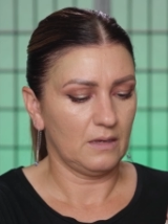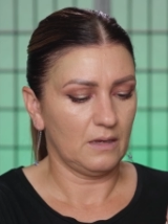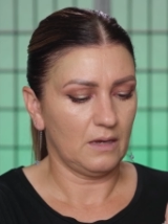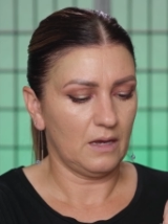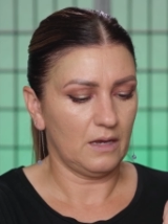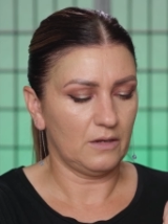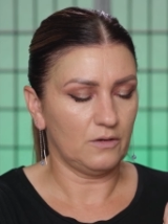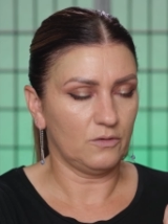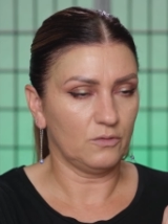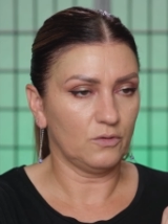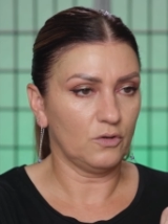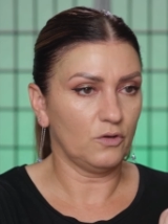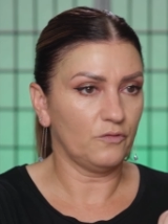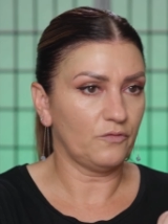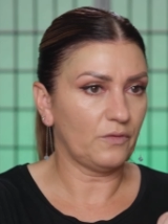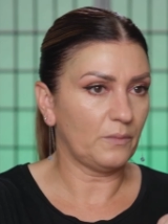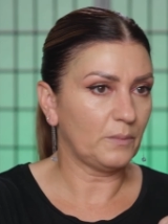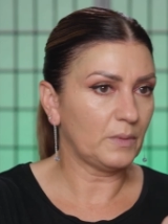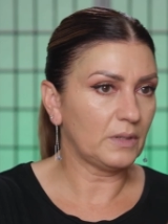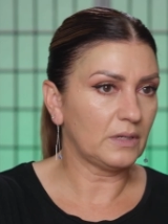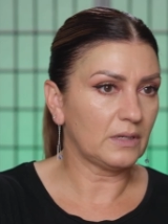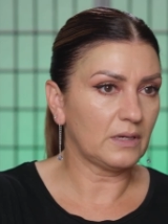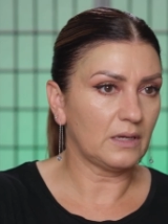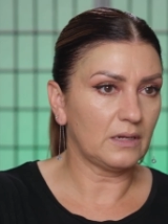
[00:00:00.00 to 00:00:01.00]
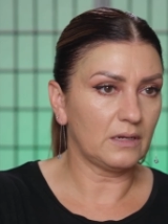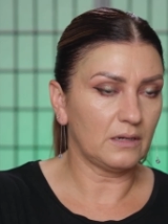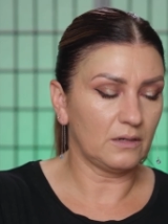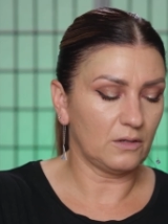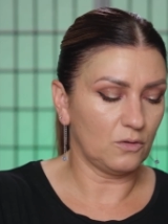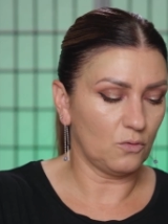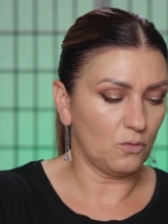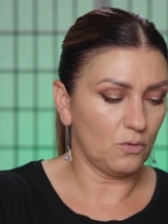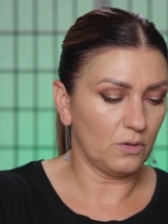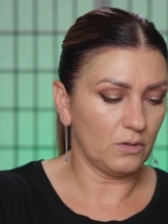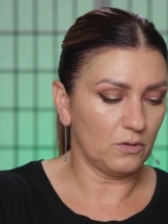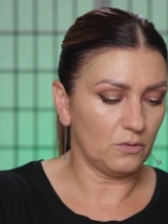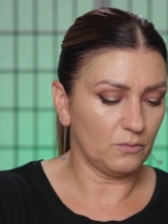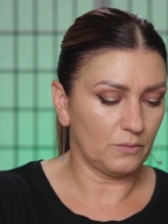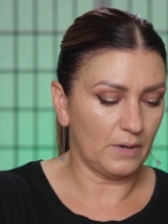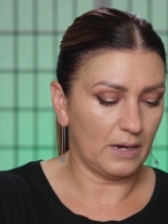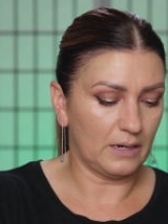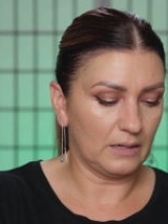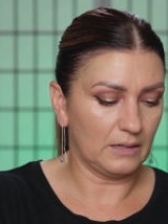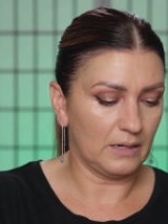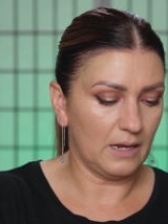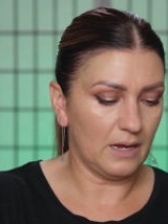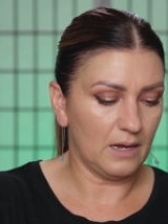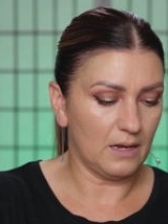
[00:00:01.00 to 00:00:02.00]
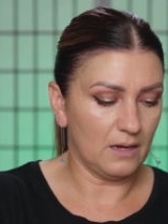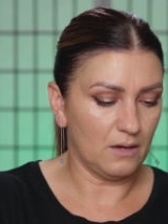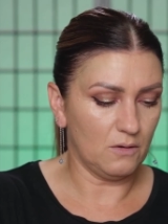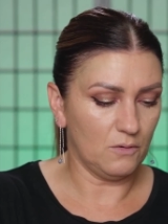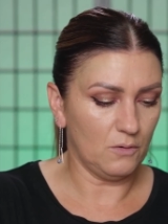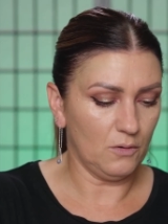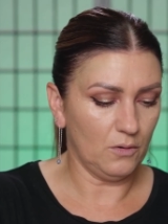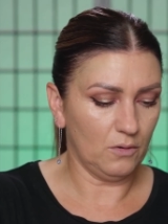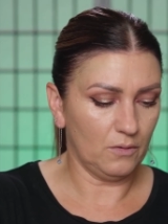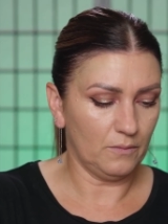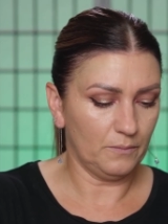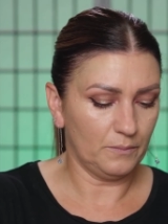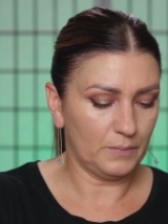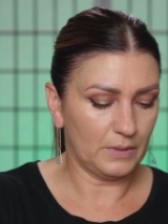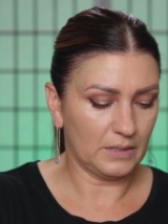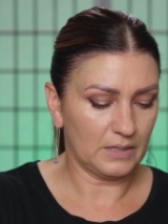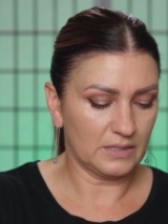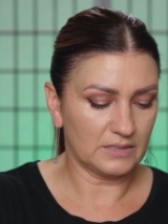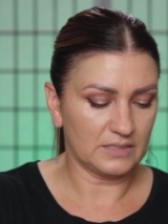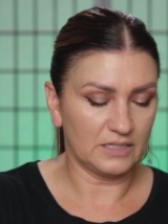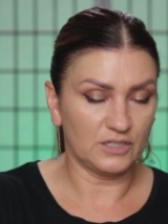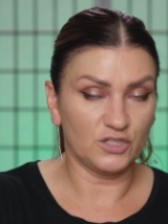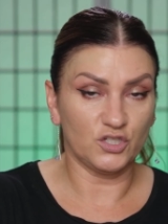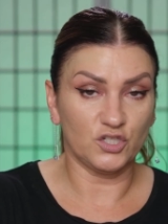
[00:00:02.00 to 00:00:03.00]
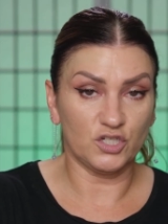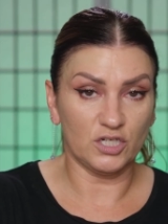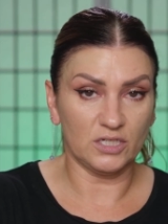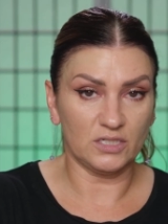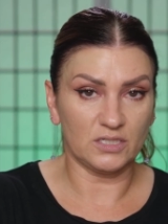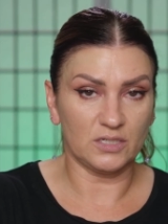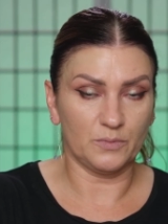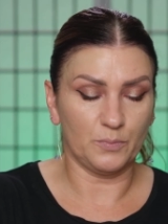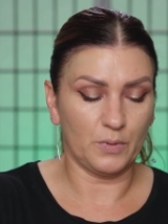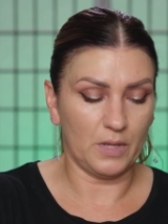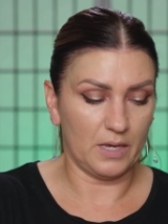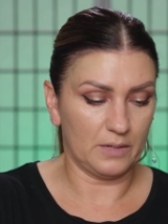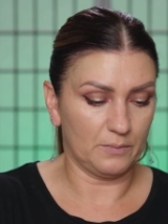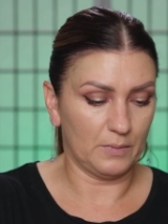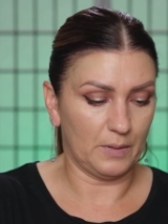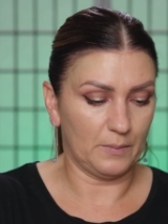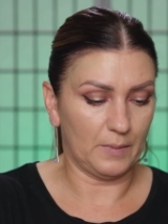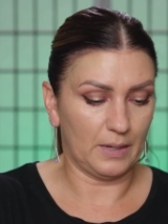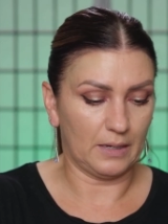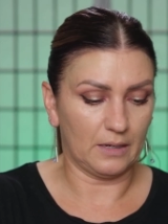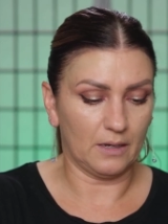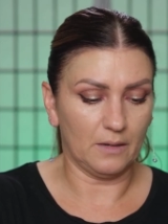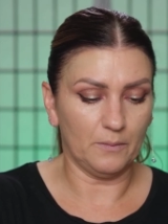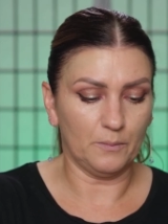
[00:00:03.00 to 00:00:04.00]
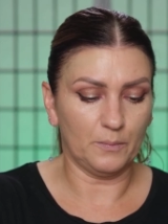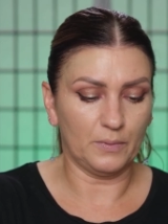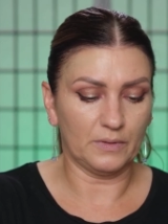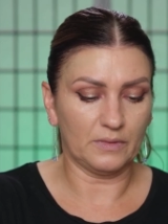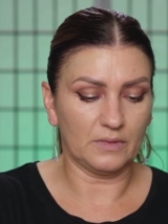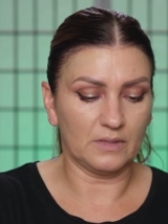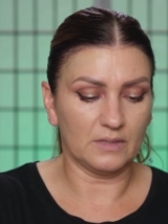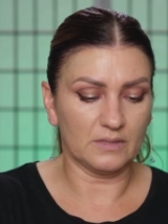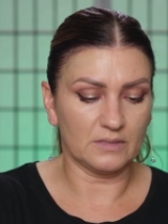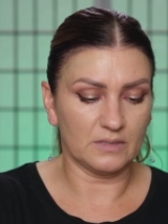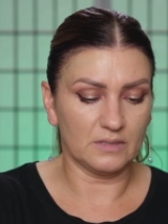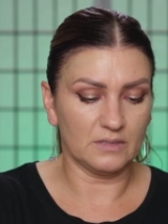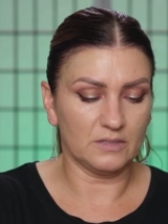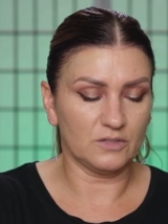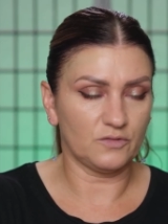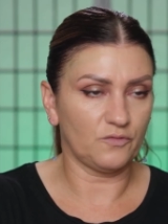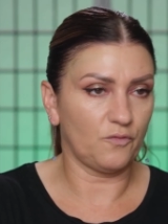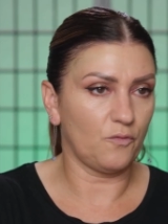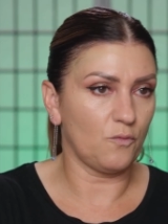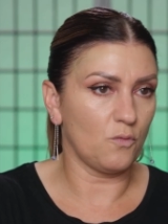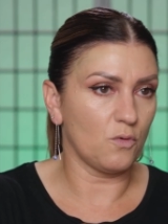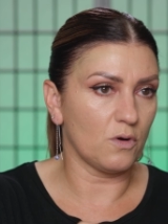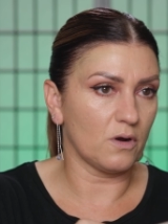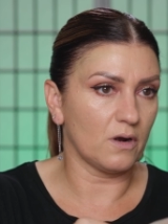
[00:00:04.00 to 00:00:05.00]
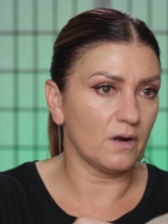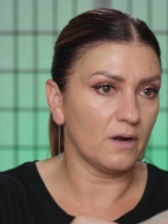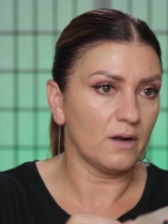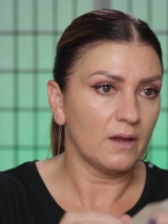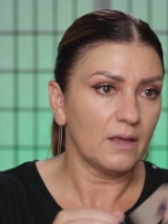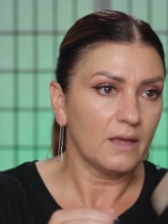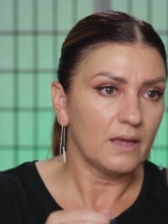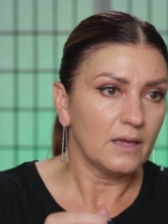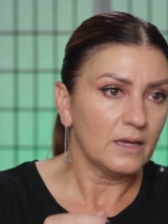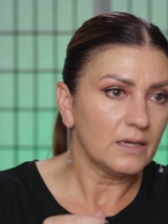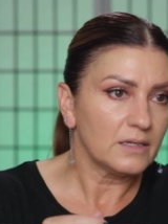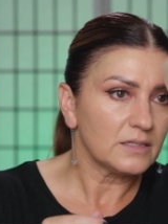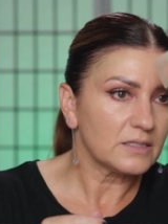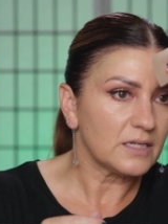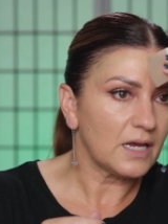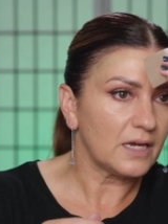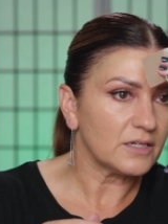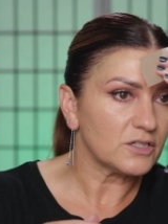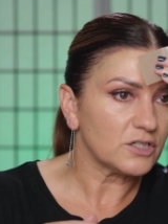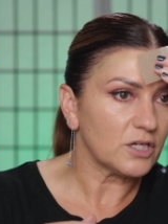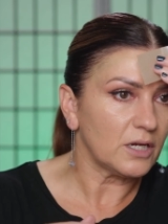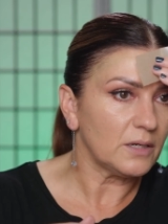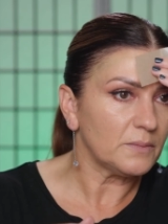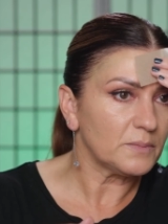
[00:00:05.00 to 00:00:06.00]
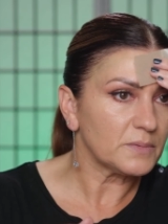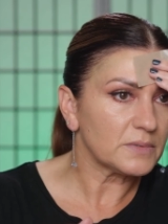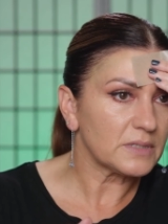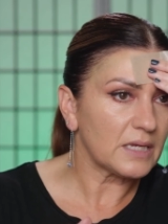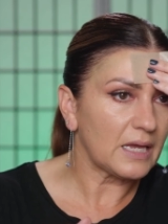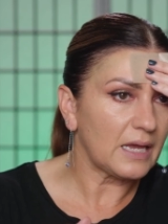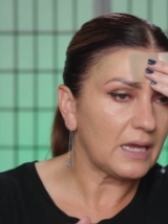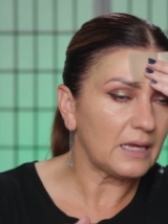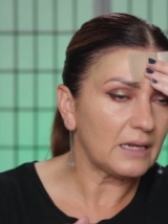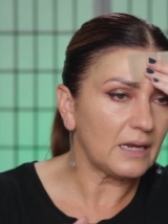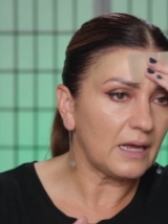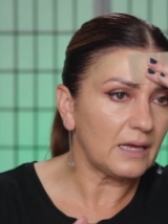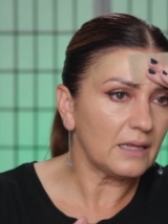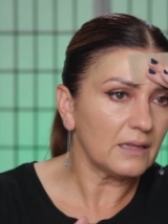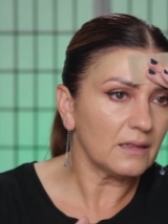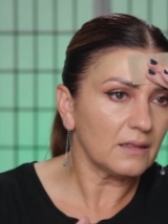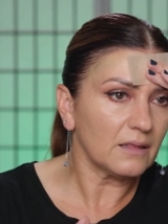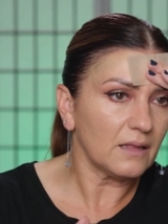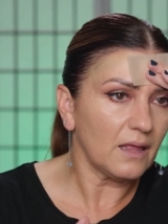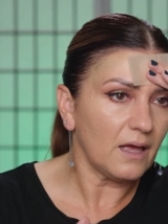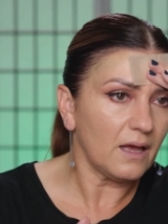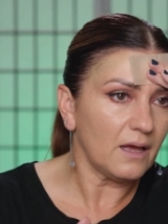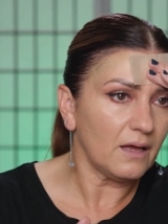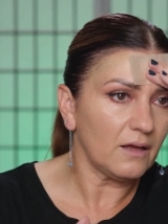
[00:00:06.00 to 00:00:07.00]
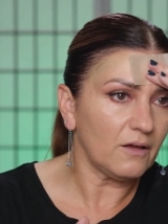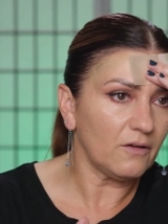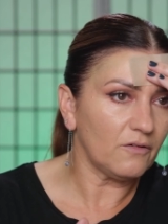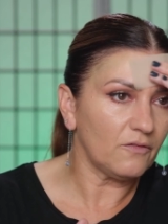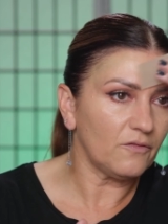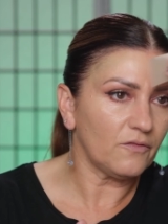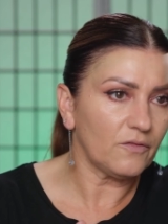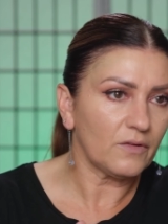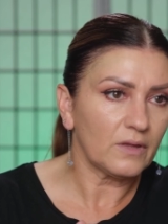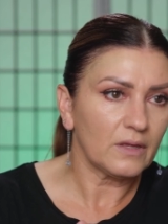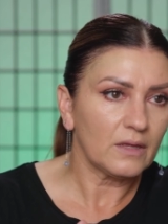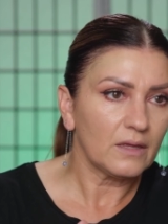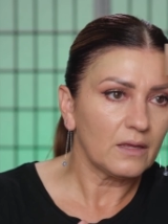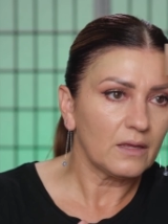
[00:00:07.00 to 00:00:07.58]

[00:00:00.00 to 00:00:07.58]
I don't know if I'm gonna get any oil right now because I just applied my makeup, but this is for touch-ups, and I love